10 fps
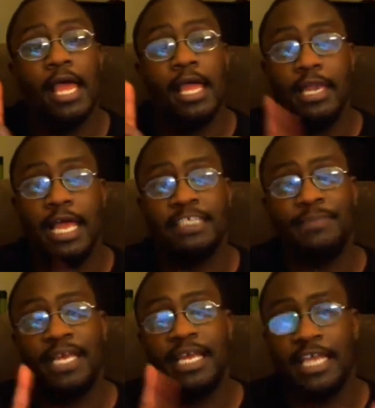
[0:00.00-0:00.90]

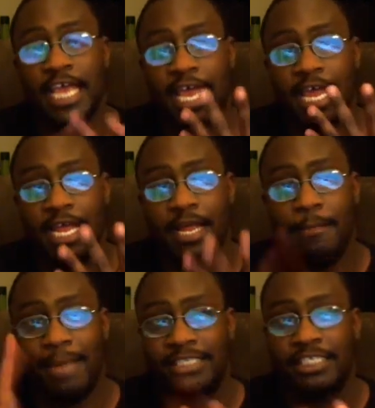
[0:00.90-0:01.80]
Lesbian, gay,
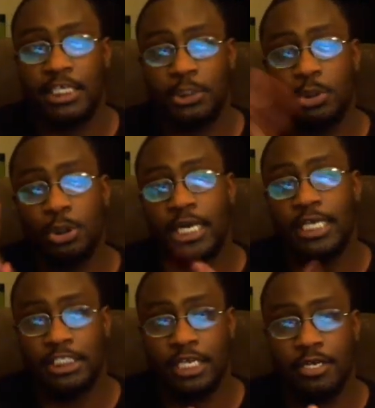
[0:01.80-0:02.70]
bisexual,
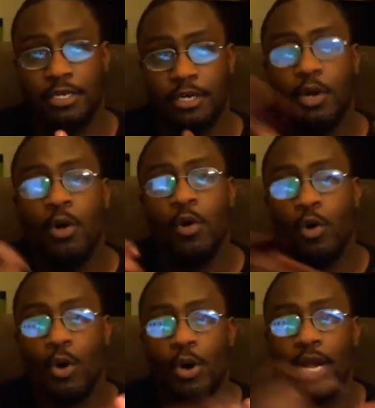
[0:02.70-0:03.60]
transgender,
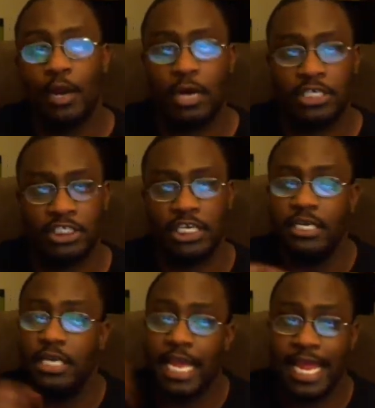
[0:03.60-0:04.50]
queer, and
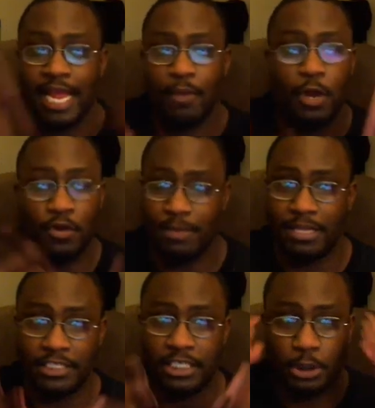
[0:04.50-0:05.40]
questioning and wondering
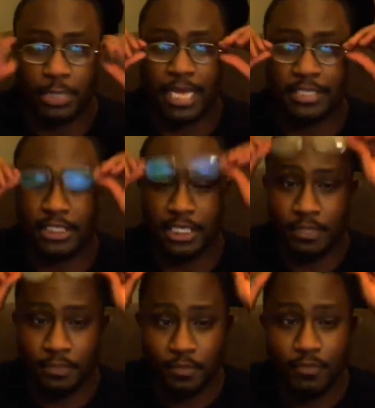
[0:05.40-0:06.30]
about the
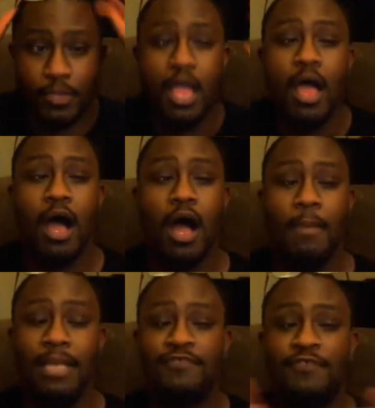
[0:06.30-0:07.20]
sexuality.
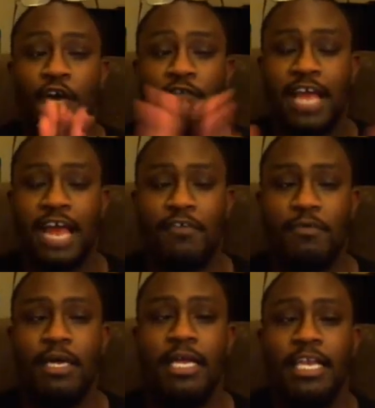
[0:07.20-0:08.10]
It's good for
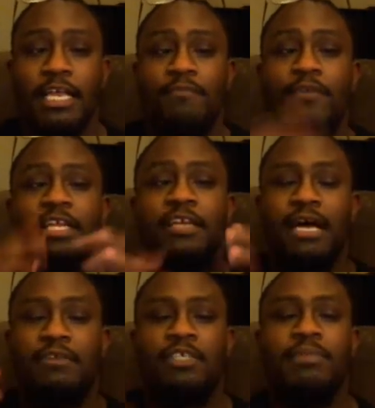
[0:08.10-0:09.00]
everyone, and it really,
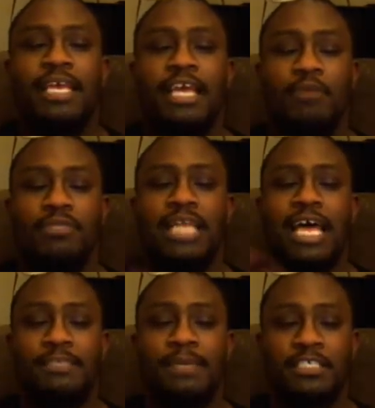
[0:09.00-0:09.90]
to me, it helps a lot,
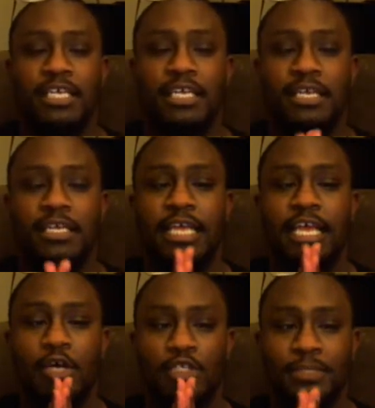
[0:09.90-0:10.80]
especially
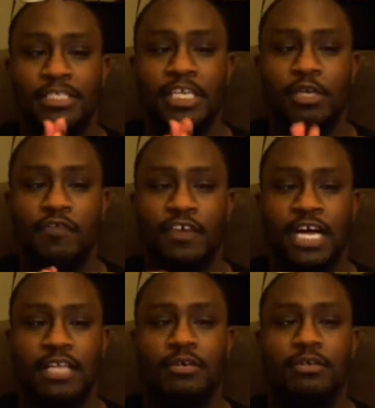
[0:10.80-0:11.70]
LGBT youth of
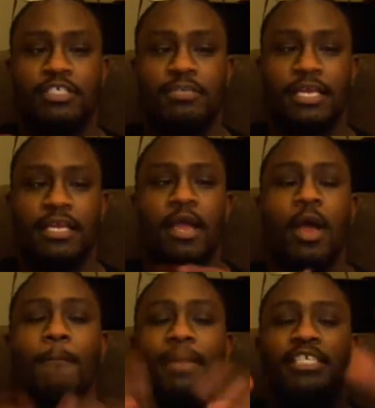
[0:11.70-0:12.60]
color, to me.
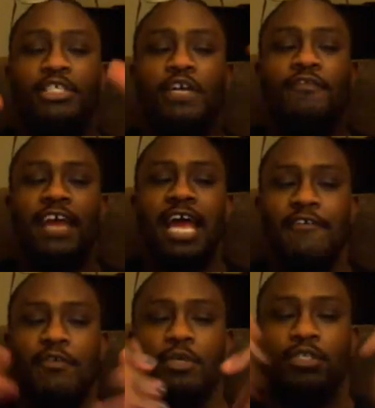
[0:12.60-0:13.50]
But it's good for
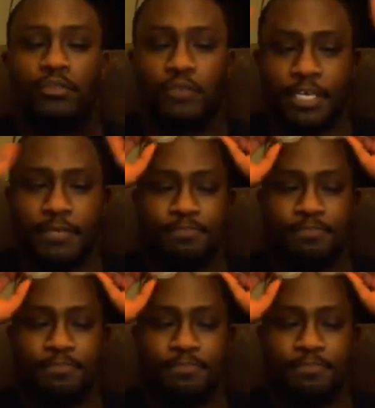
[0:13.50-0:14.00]
everyone to read.